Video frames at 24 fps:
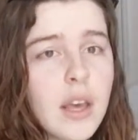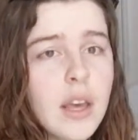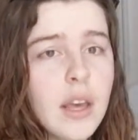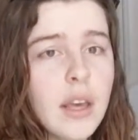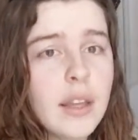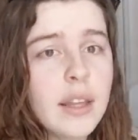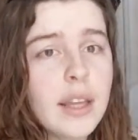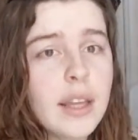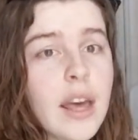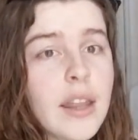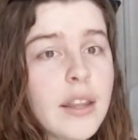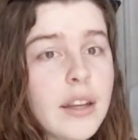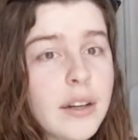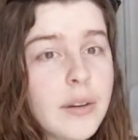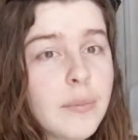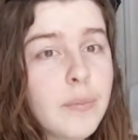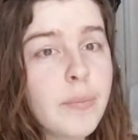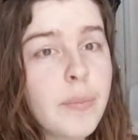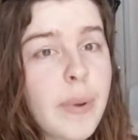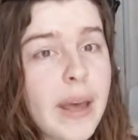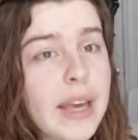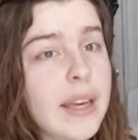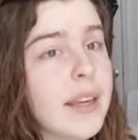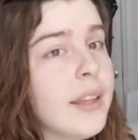the other
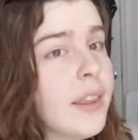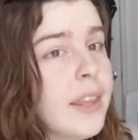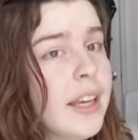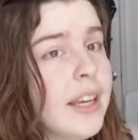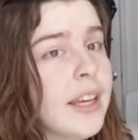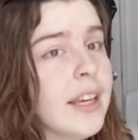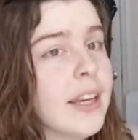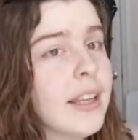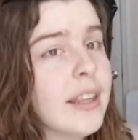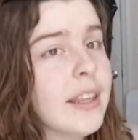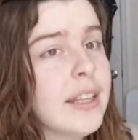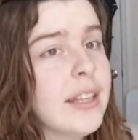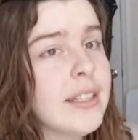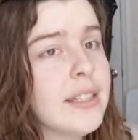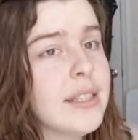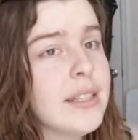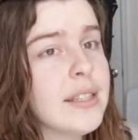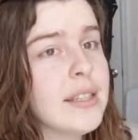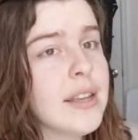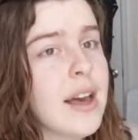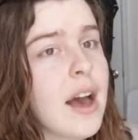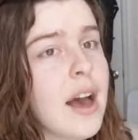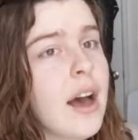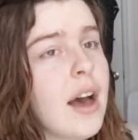big thing that's
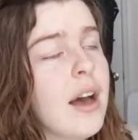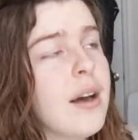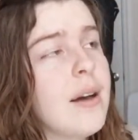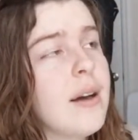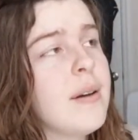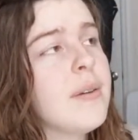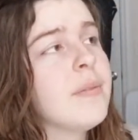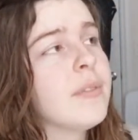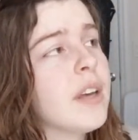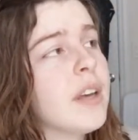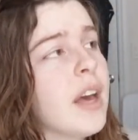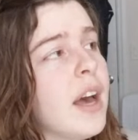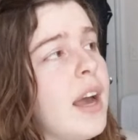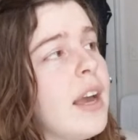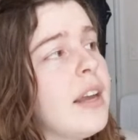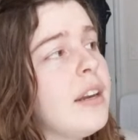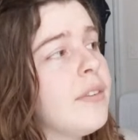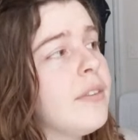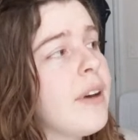kind